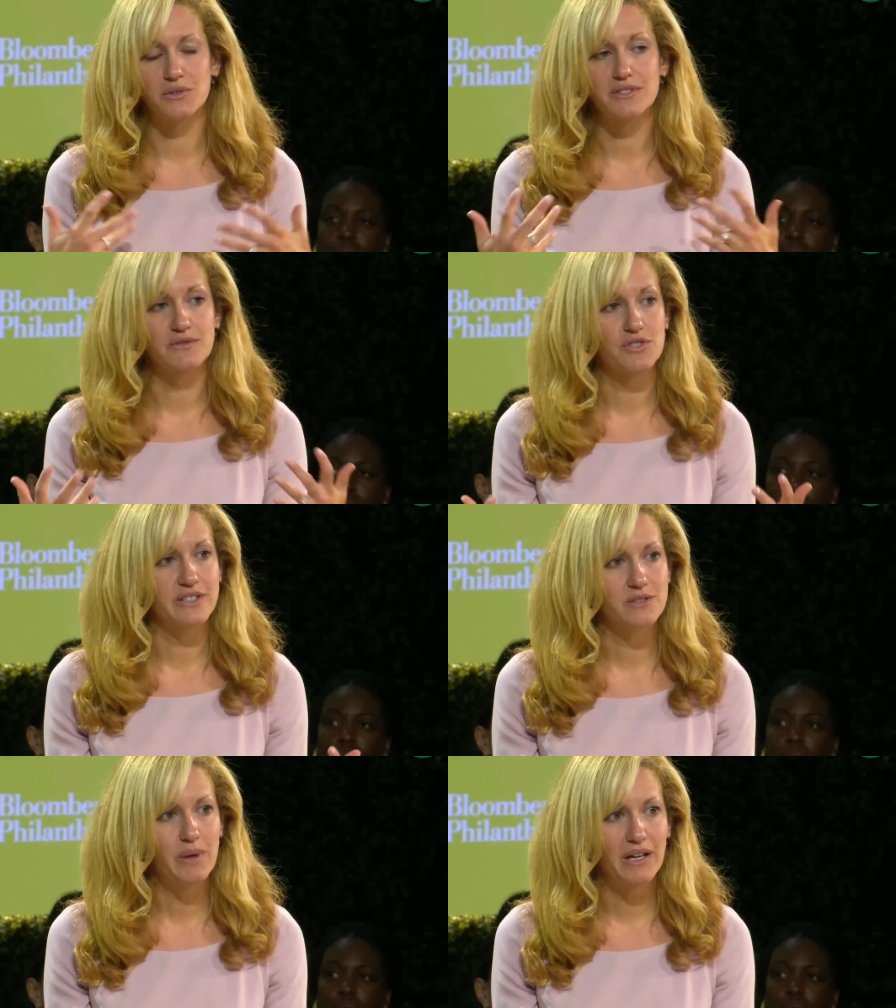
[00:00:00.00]
of
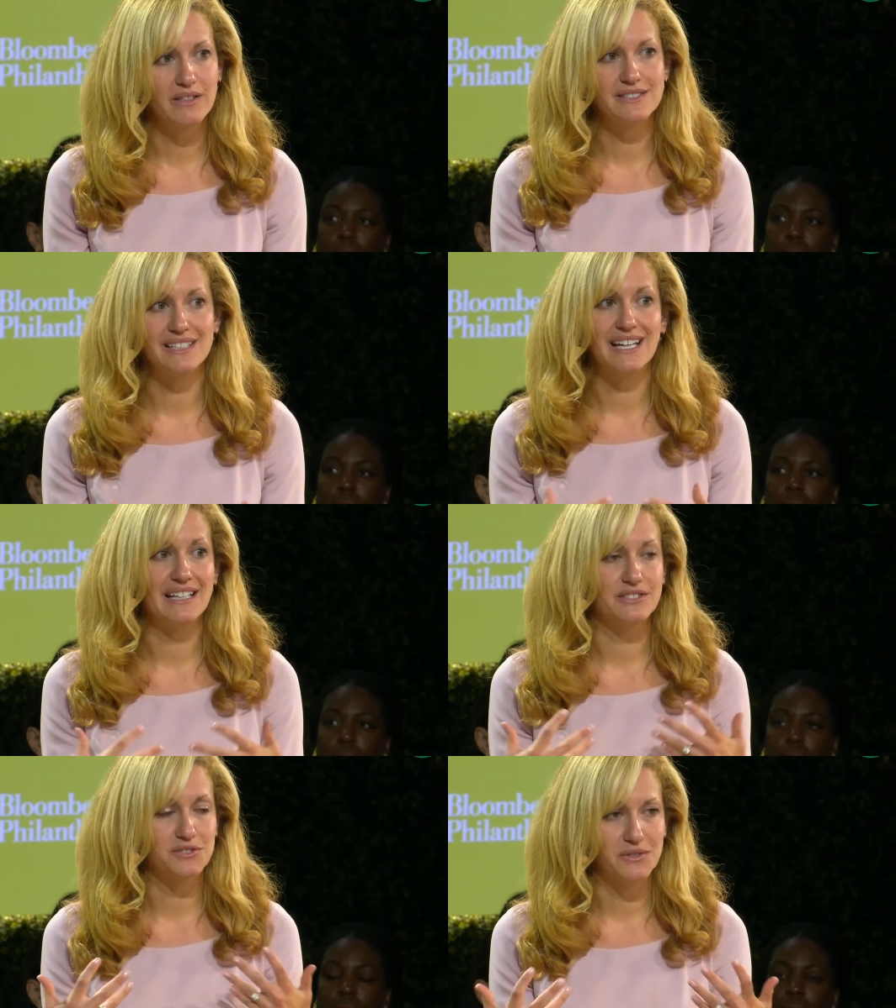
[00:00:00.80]
transparency and a
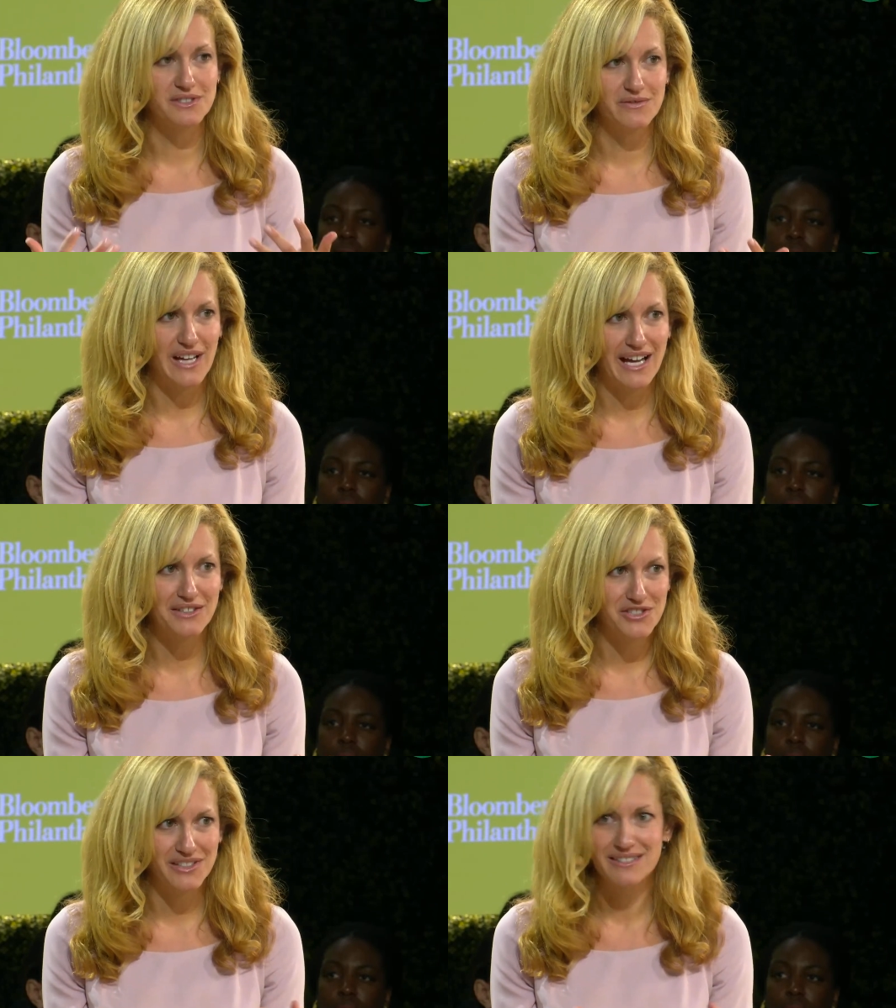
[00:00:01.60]
source of
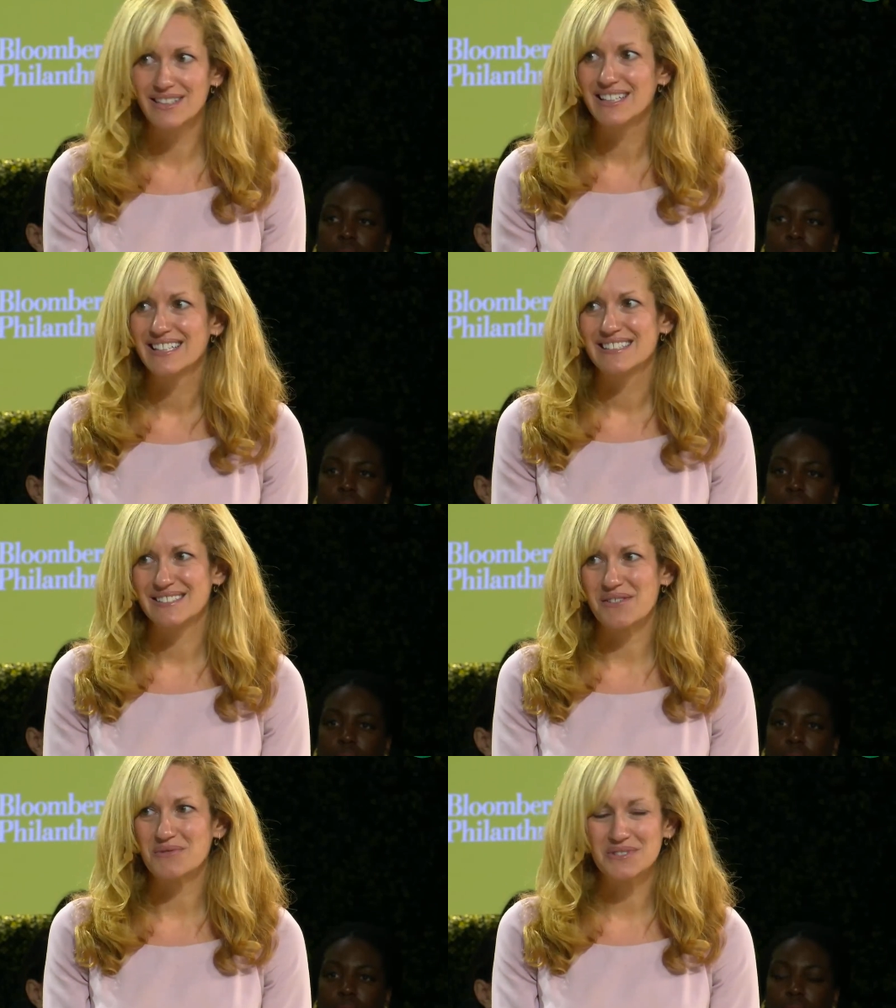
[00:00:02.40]
action.
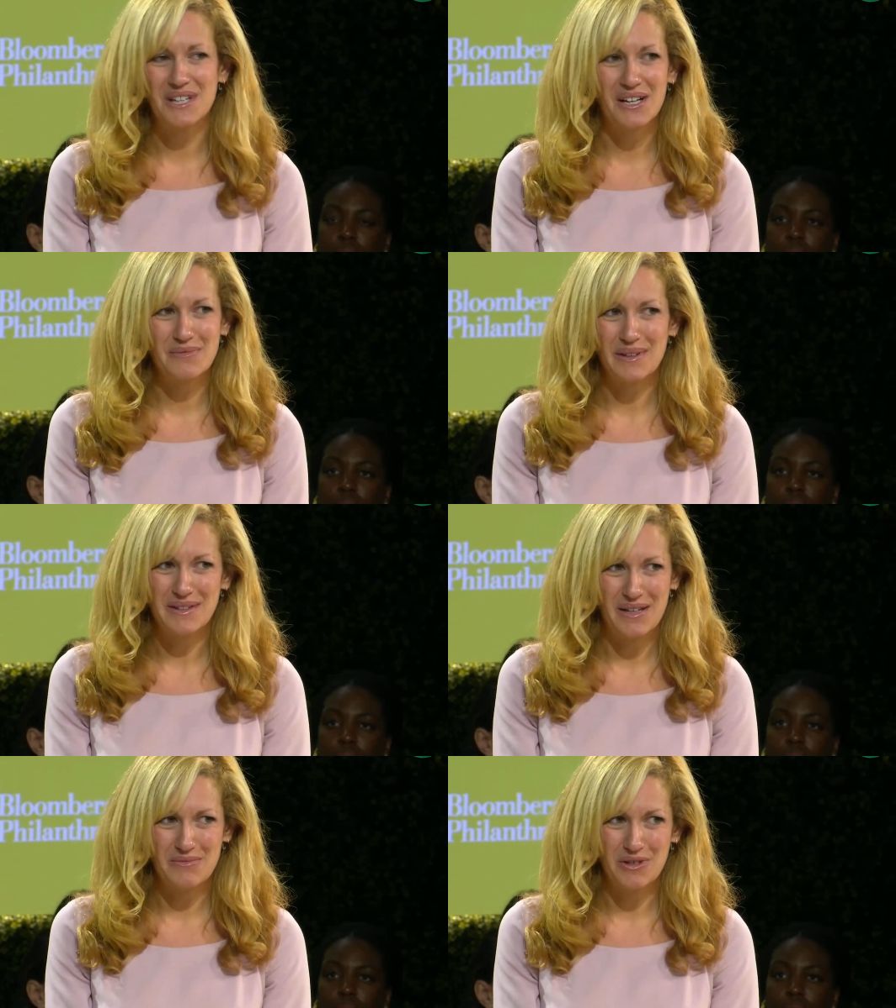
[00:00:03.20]
So we'll talk about
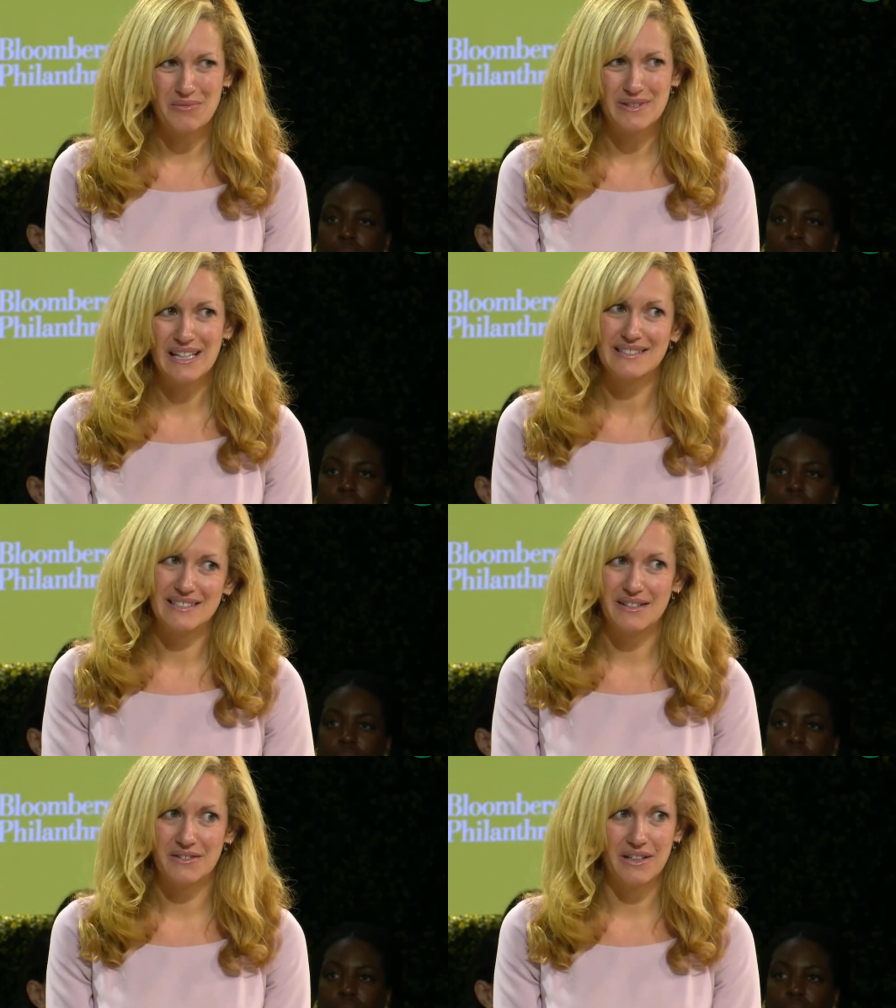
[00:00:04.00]
that more, but that's
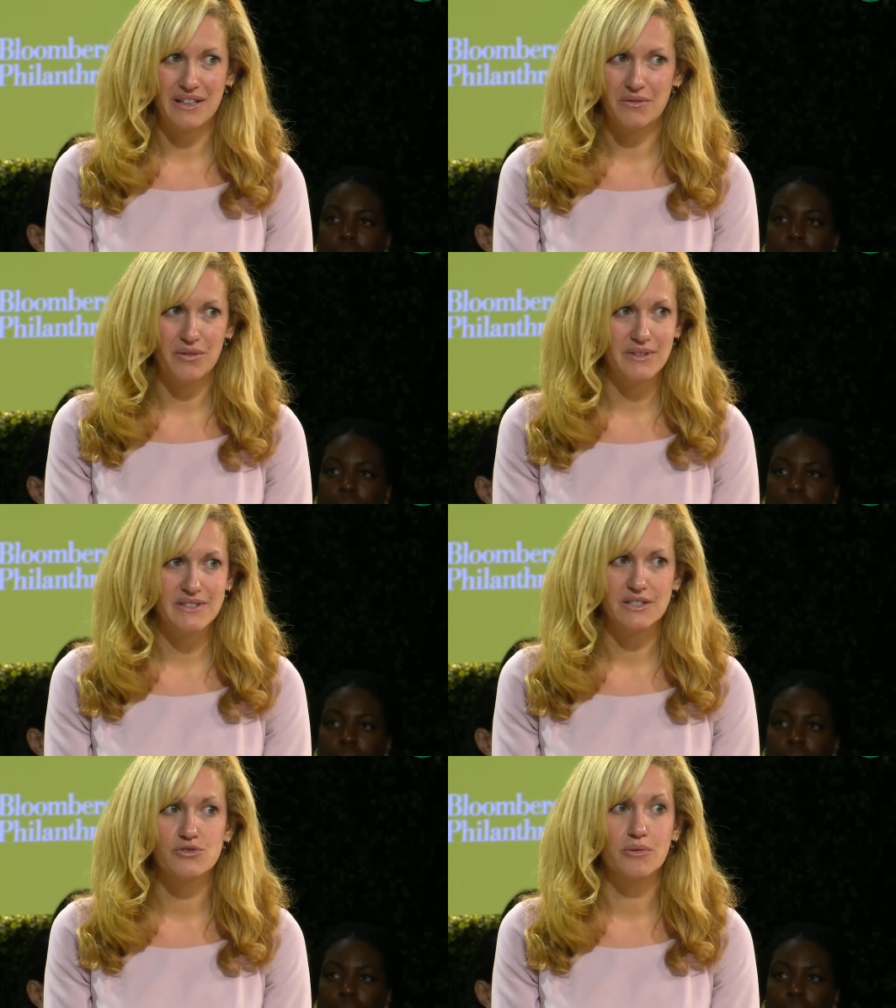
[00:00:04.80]
another area where we
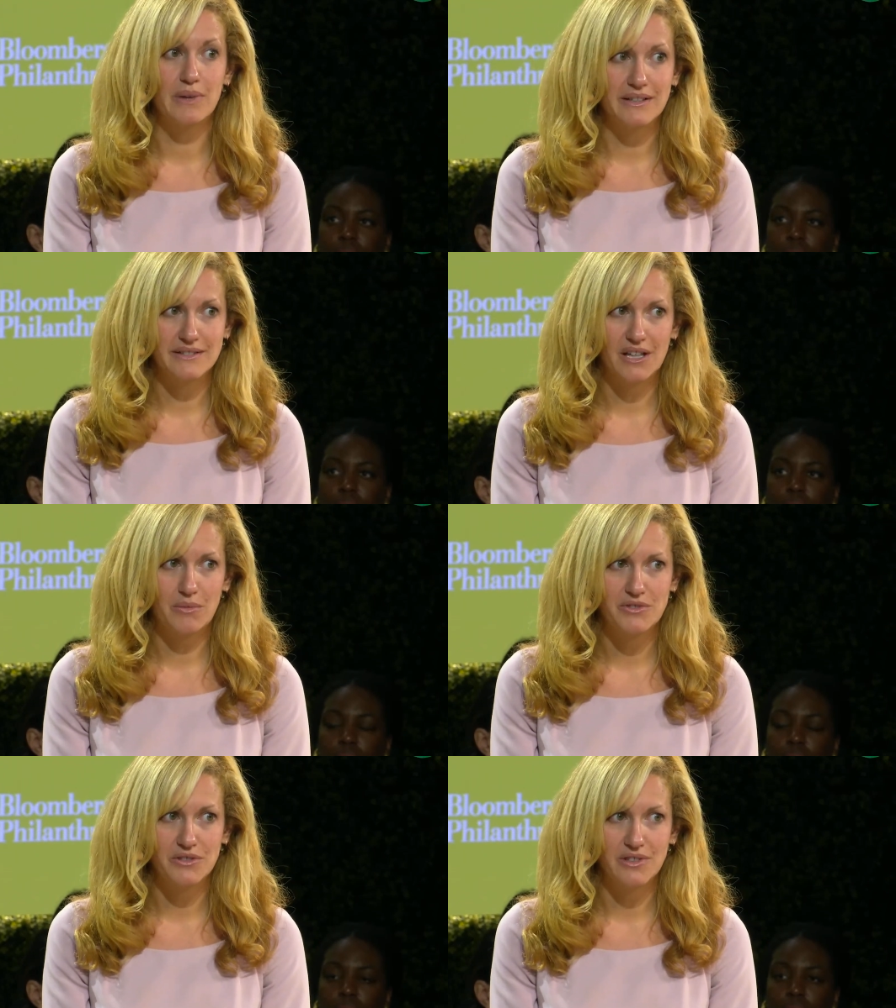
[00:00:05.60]
see tremendous
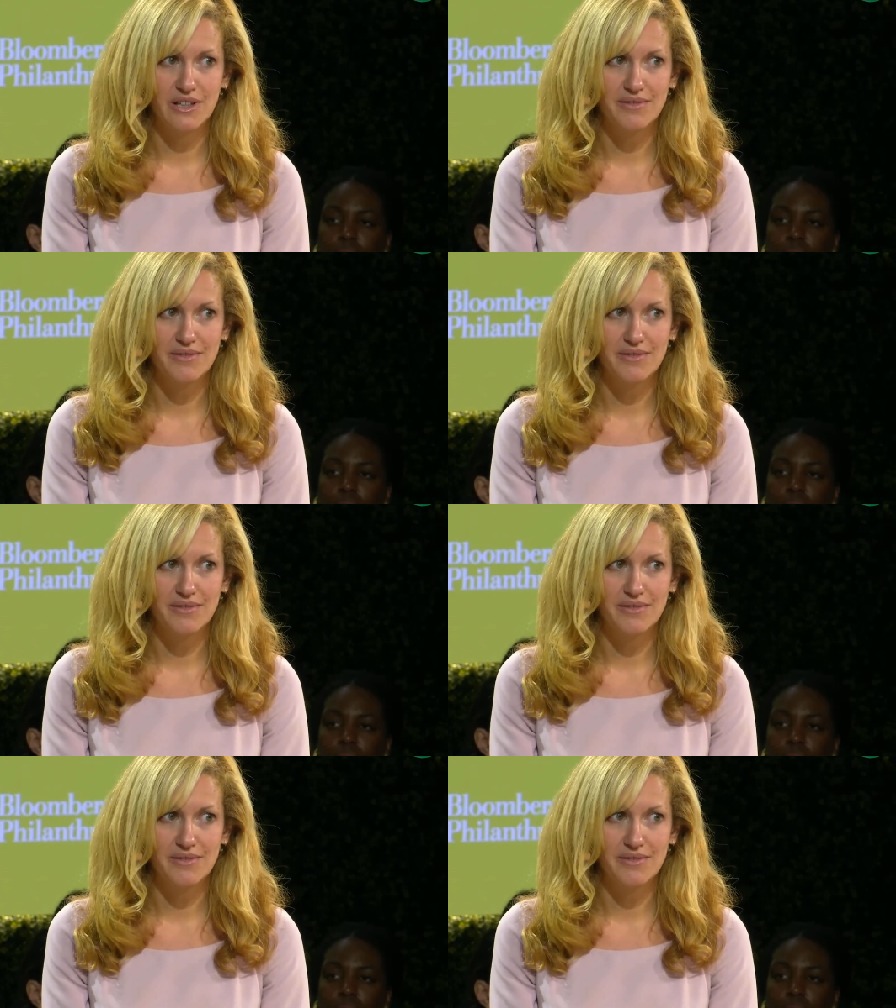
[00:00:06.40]
opportunity.